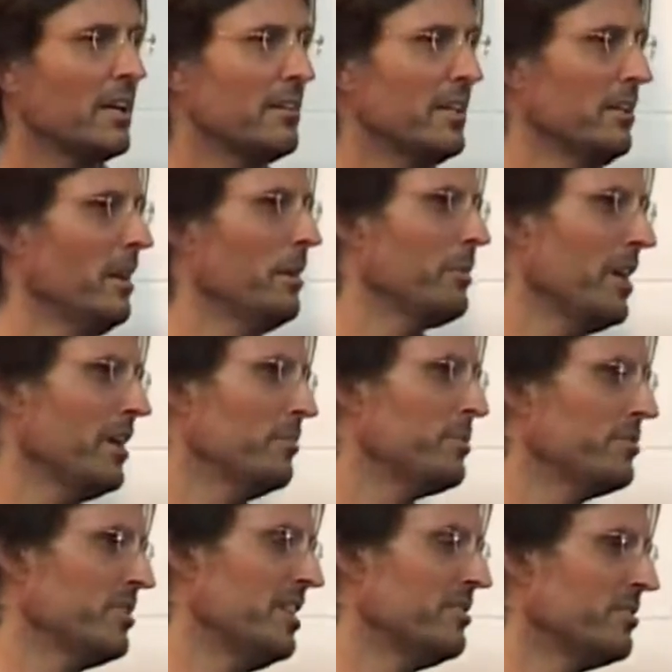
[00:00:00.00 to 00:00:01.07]
that I'm going to
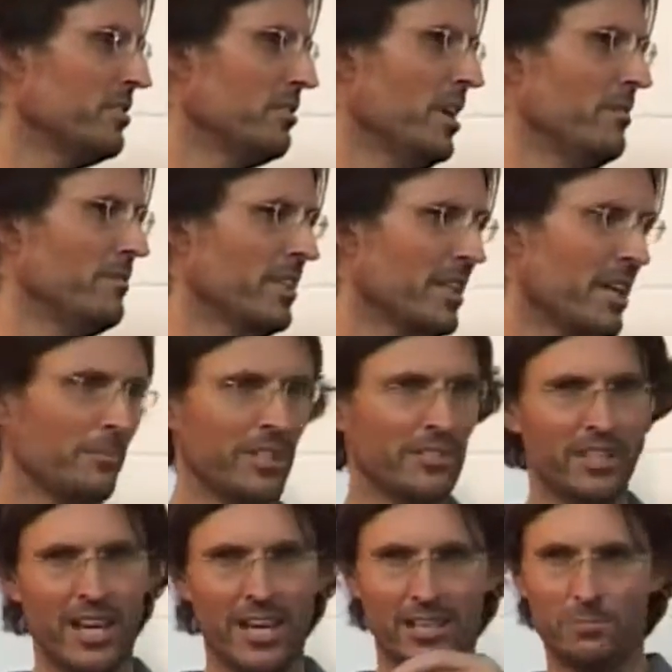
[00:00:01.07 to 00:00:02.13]
present to you over the coming
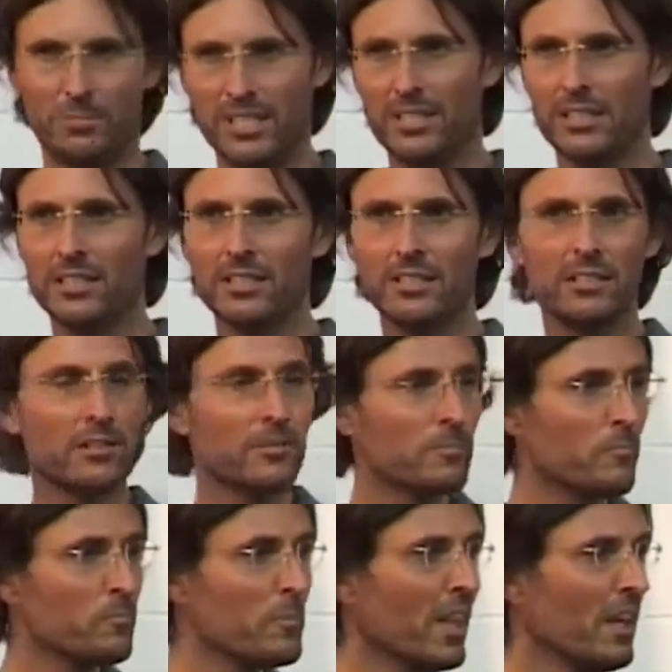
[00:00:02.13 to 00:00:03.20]
day in a bit.
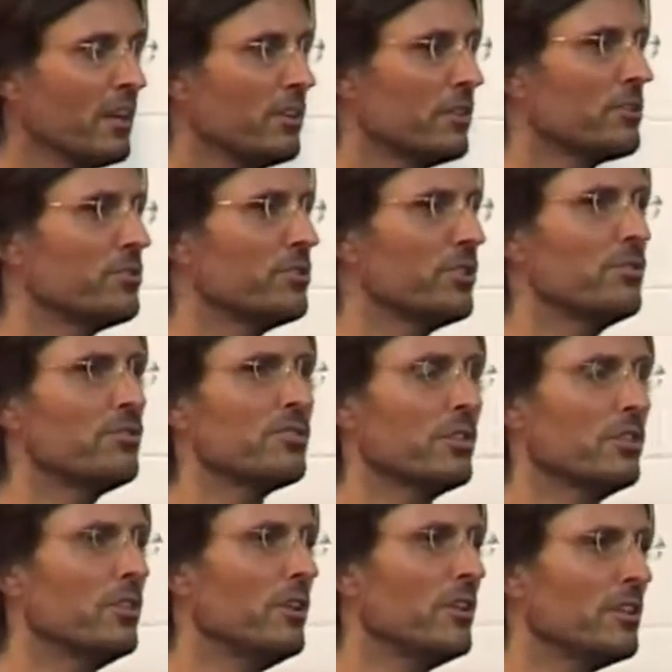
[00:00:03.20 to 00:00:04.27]
You can choose to
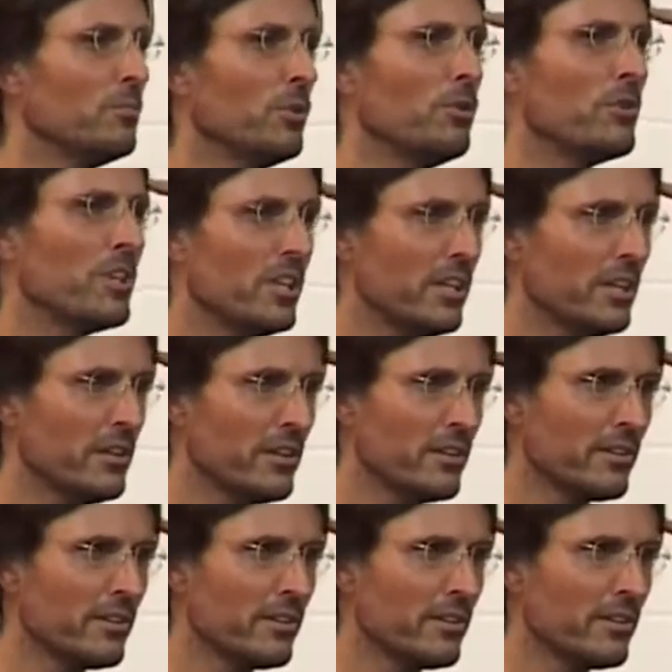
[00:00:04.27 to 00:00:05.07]
learn them all here.